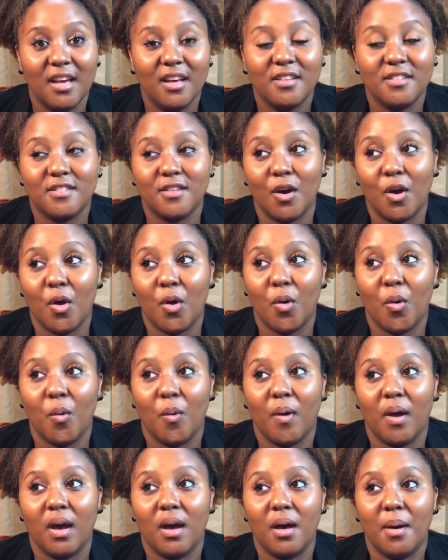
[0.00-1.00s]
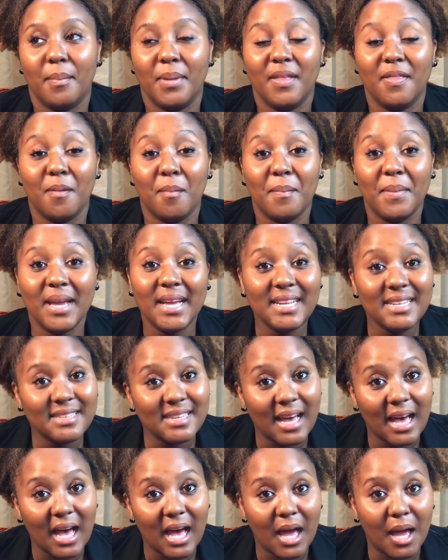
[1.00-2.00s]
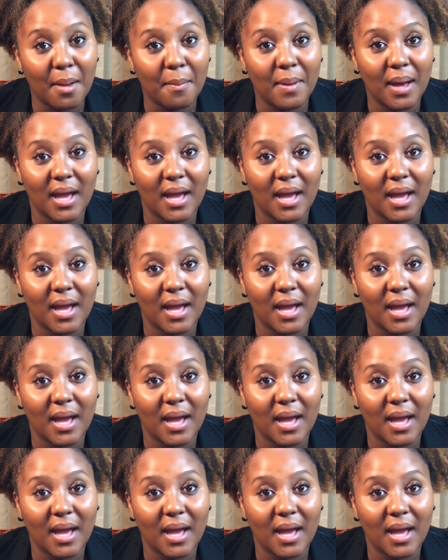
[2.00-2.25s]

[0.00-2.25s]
So in the meantime,